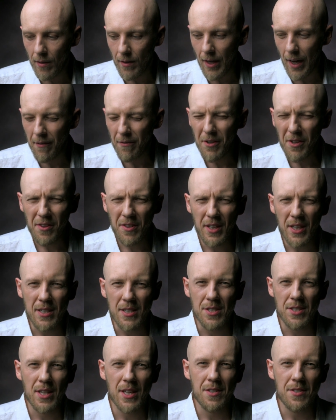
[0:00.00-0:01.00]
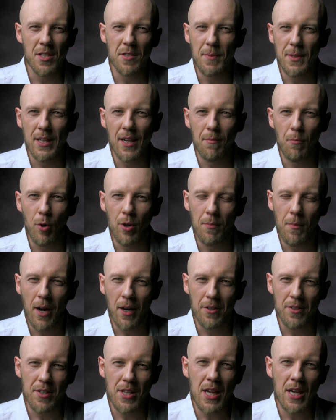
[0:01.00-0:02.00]
Everything, in a sense, has become more
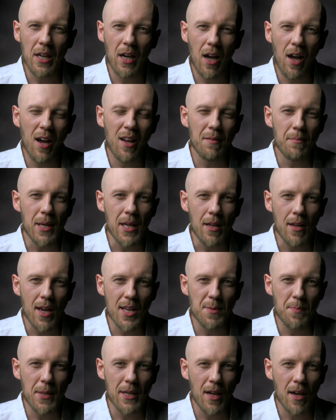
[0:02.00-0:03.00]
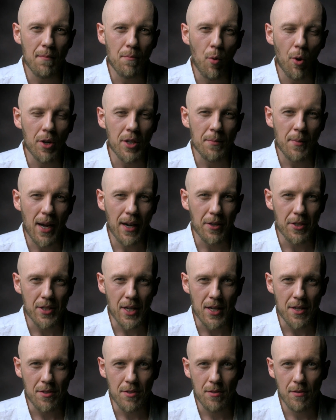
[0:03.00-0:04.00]
democratized. The economy has become more
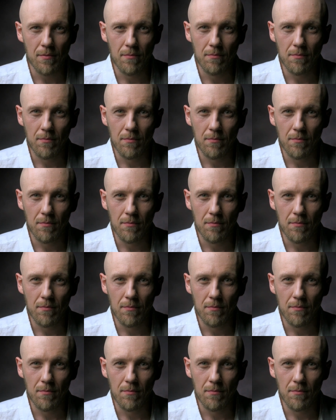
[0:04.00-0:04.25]
democratized.